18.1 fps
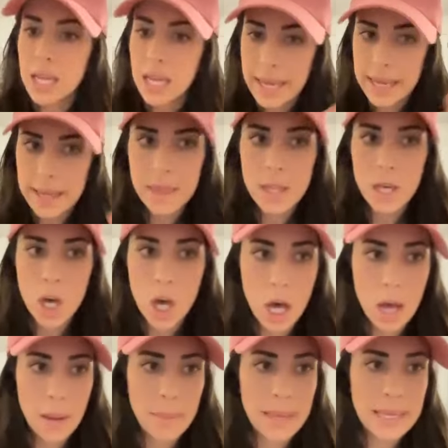in the
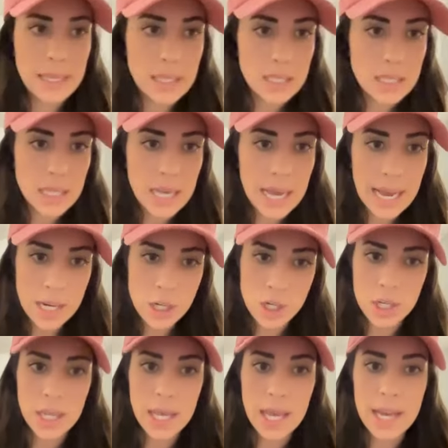comments.
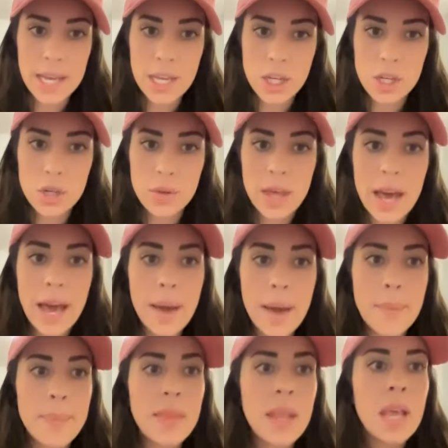Actually, I can do that.